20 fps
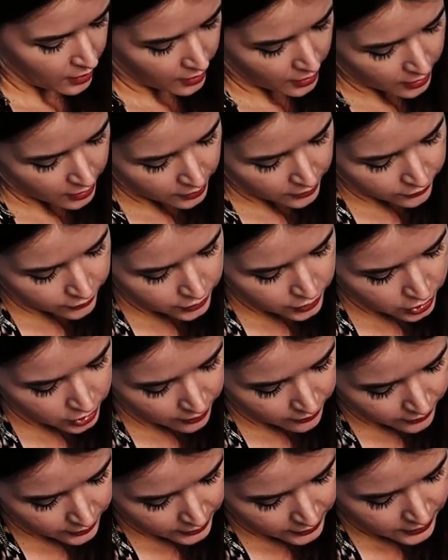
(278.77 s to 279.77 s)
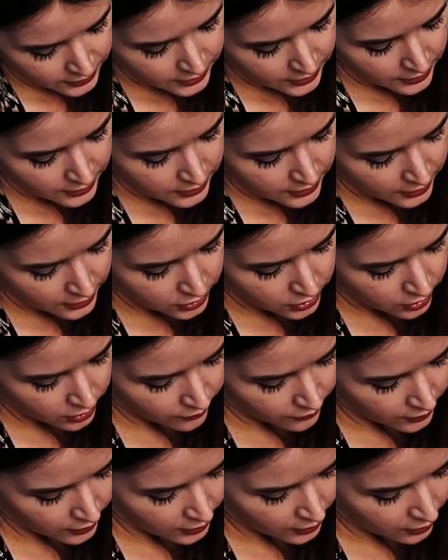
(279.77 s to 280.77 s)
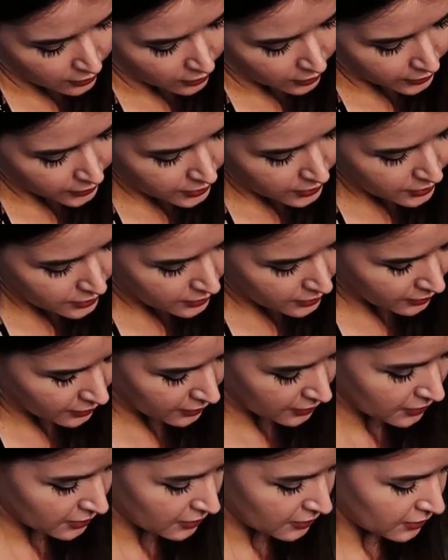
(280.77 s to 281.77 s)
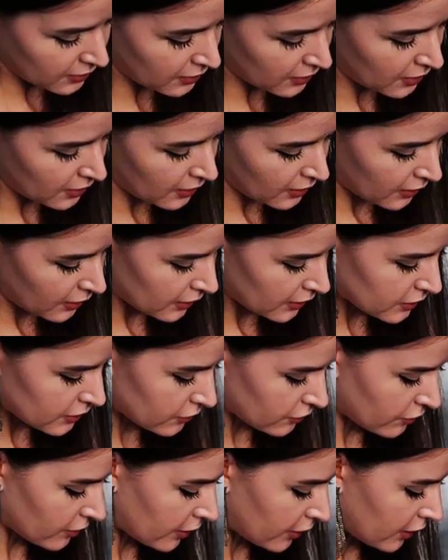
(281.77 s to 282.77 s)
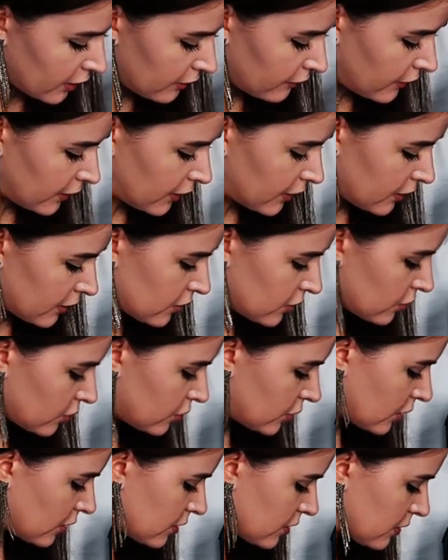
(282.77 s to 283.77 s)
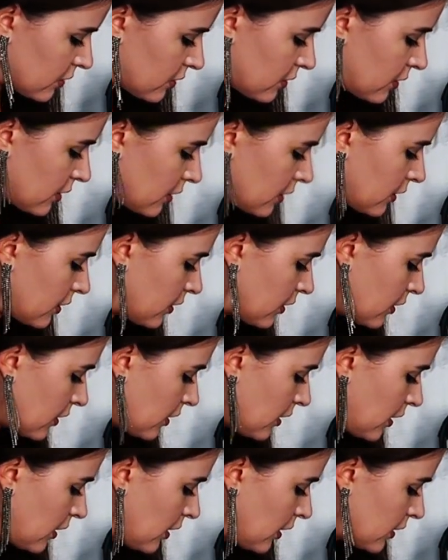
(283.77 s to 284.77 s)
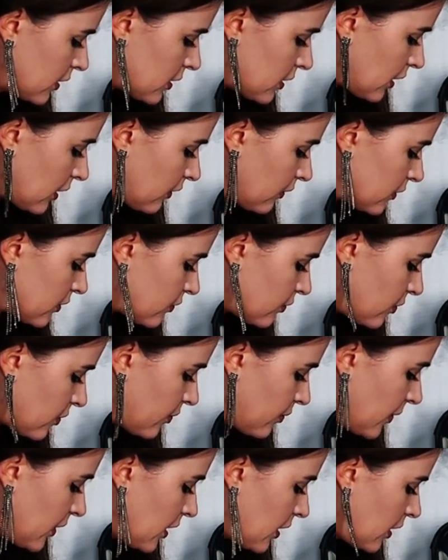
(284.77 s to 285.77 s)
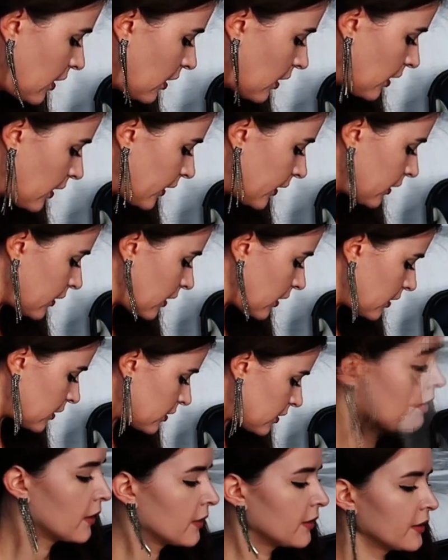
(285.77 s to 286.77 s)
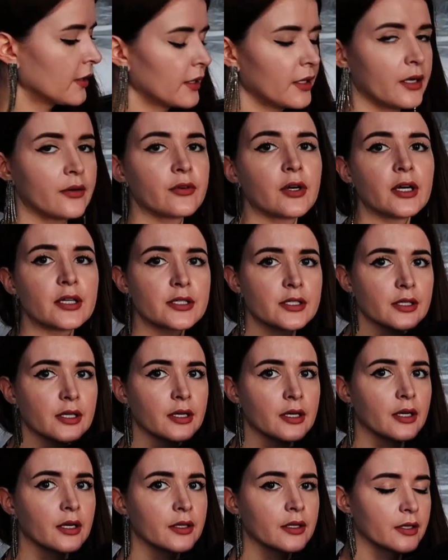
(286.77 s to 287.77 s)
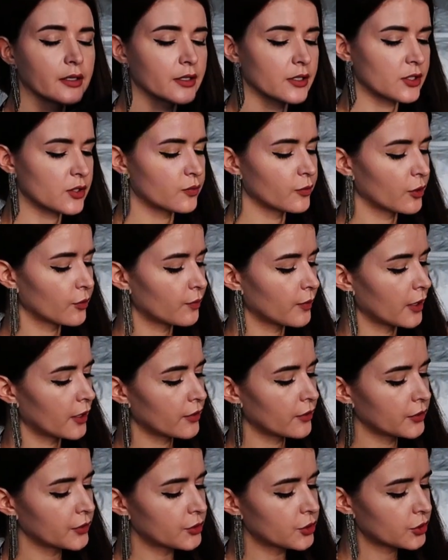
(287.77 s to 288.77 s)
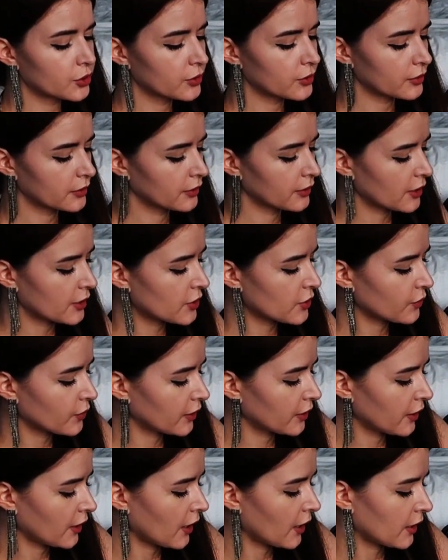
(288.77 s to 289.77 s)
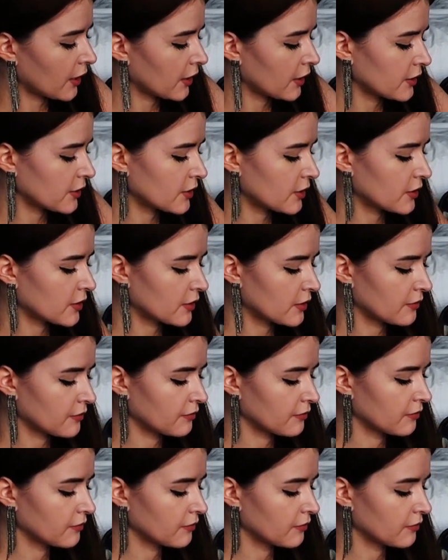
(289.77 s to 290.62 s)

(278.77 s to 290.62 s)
And for traveling, since I travel a lot, it's really convenient to just take it with me like that. Then I've got another small pouch. This one has